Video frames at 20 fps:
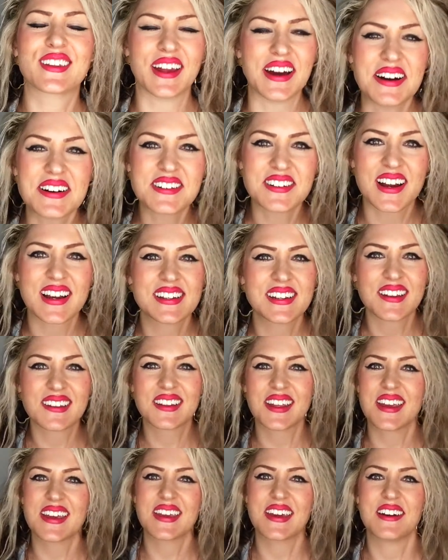so great to
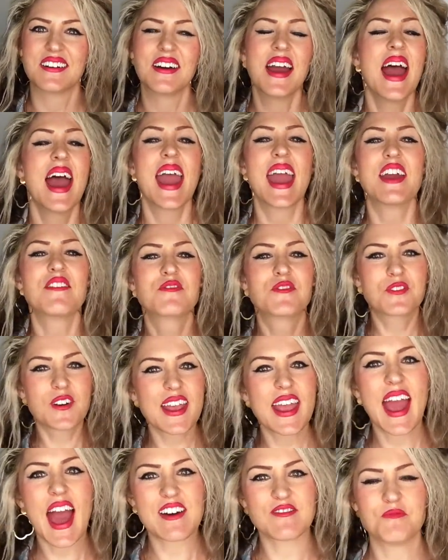see you. If
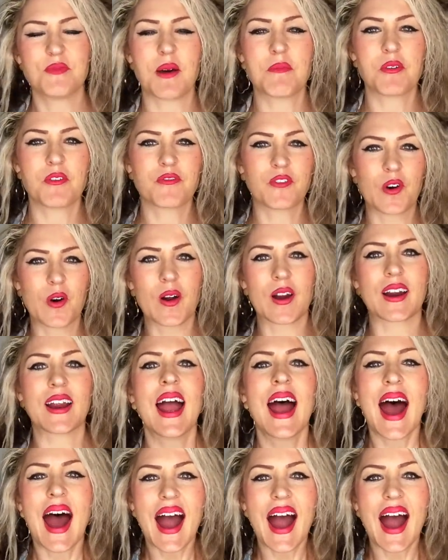we haven't met before,